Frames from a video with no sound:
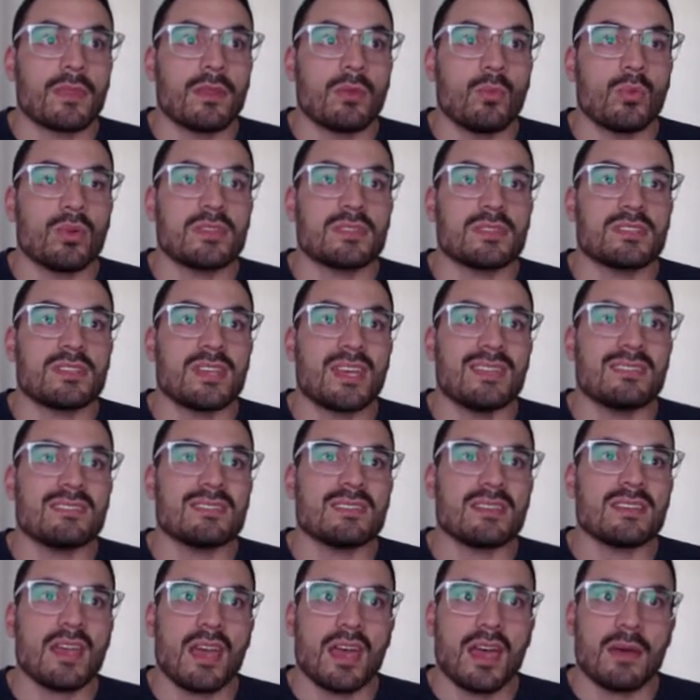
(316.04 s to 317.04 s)
What tends
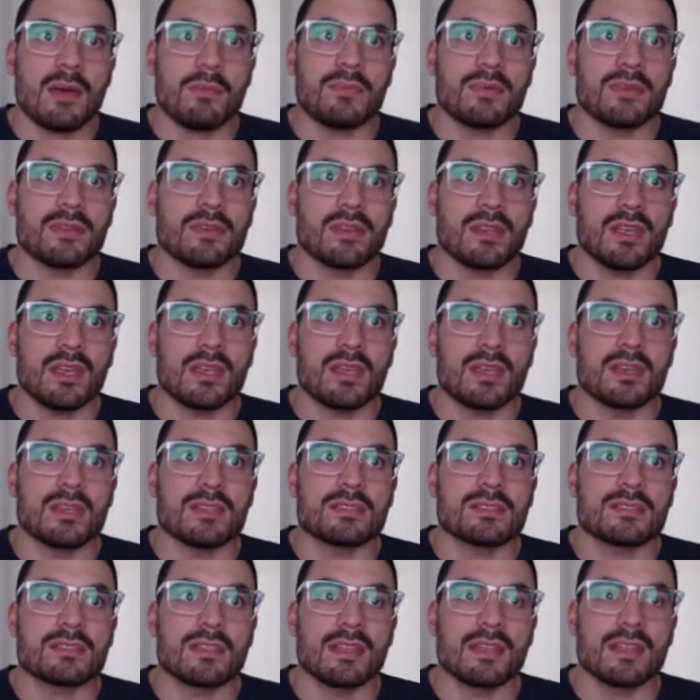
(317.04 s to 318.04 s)
to happen
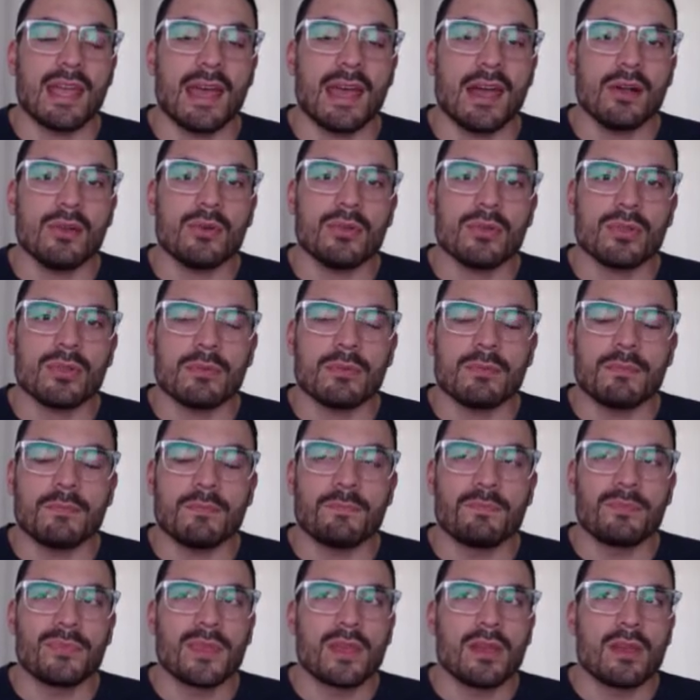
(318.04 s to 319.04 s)
is the algorithm
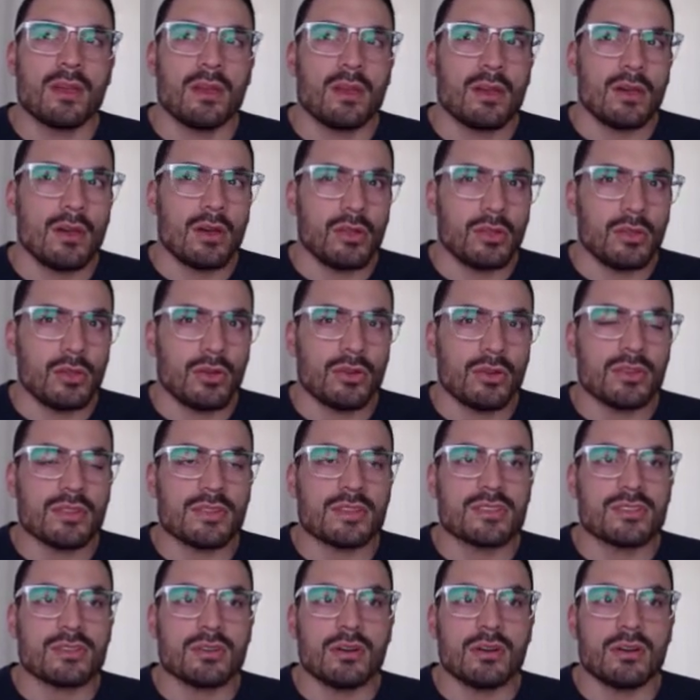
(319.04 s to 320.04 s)
a lot of
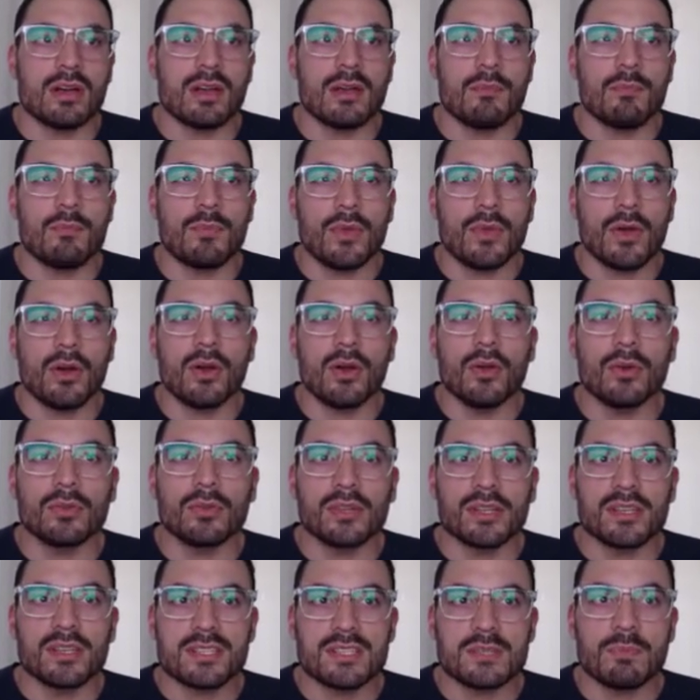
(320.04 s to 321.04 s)
the time
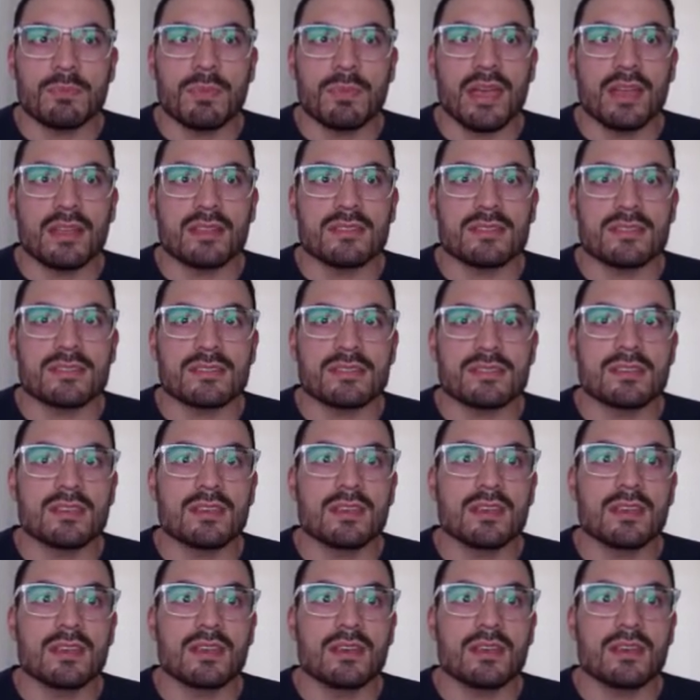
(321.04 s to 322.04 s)
only spends
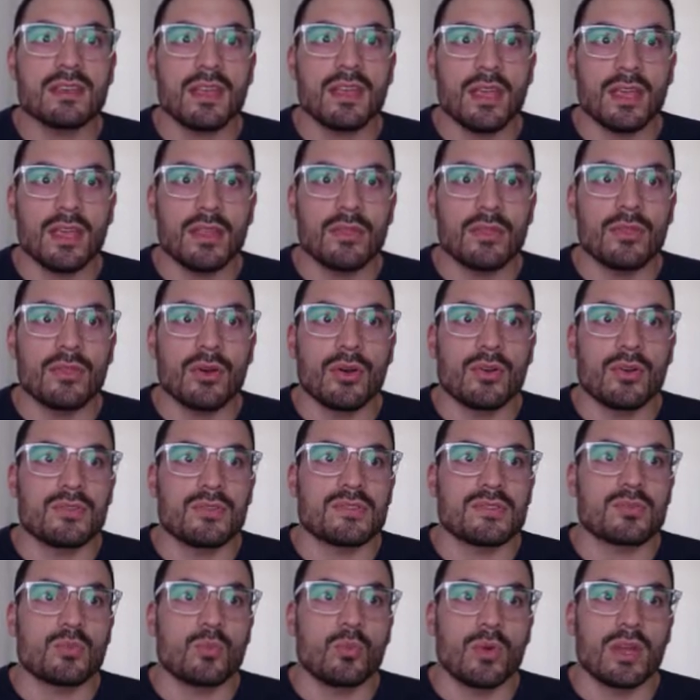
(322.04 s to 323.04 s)
in
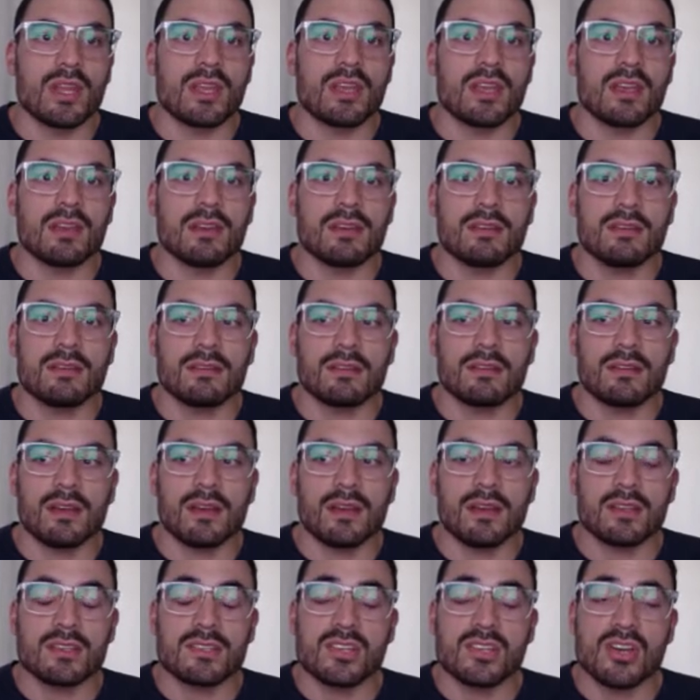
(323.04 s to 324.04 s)
those winning
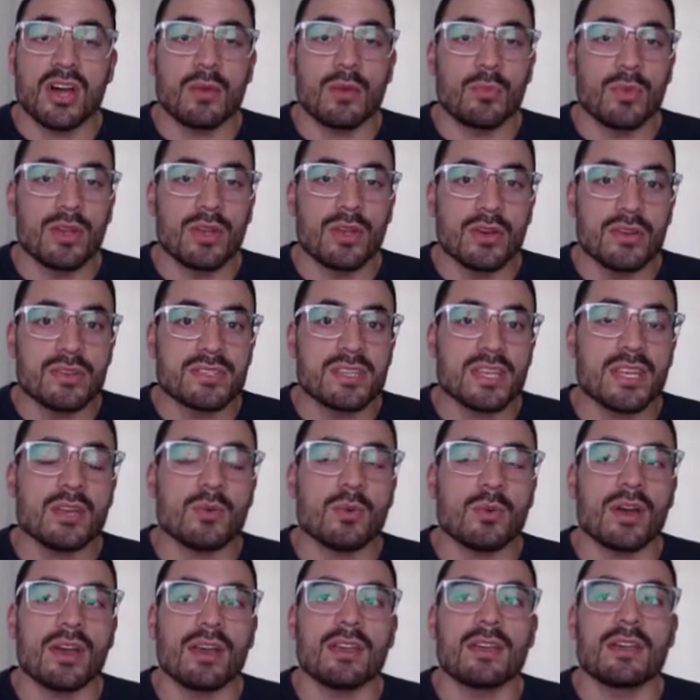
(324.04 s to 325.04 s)
time windows
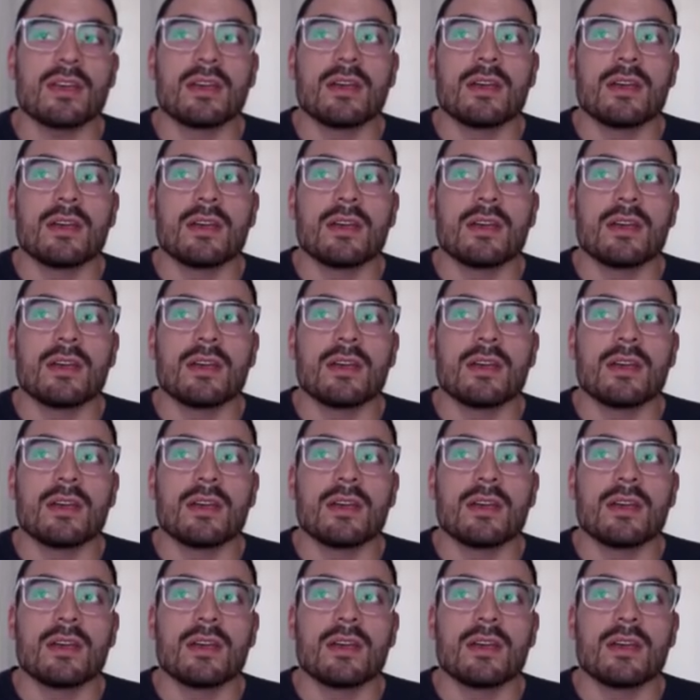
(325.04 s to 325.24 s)
anyway.